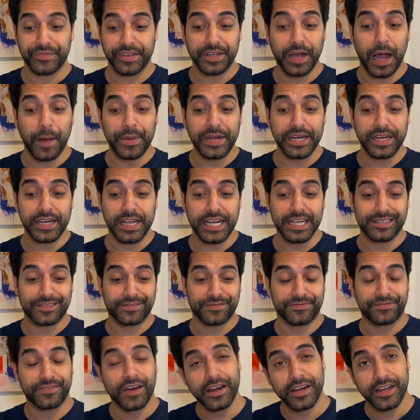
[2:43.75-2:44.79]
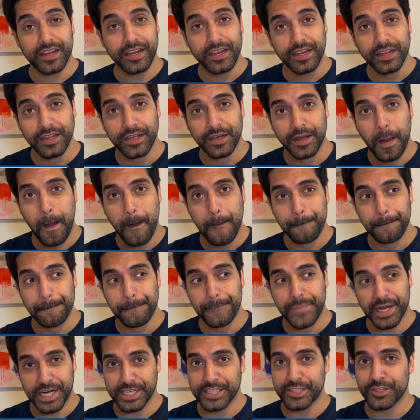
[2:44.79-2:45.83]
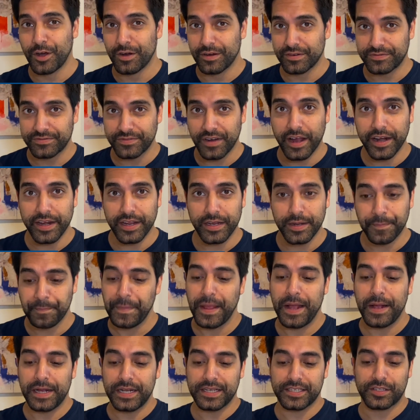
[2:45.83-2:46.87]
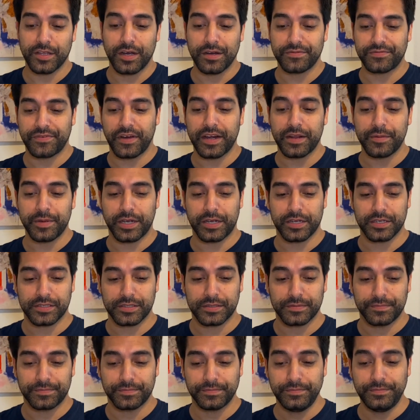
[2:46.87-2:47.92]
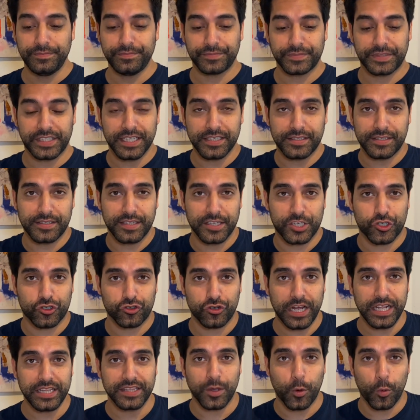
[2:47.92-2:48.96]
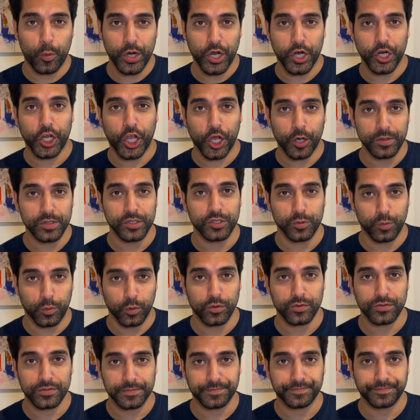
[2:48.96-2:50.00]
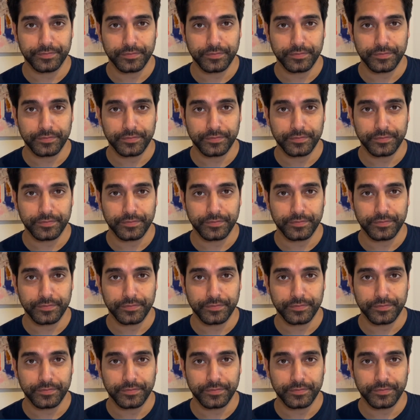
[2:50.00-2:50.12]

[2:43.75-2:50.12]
I mean, it's funny, but it's not funny. It's not funny because this is the trend that we are going towards.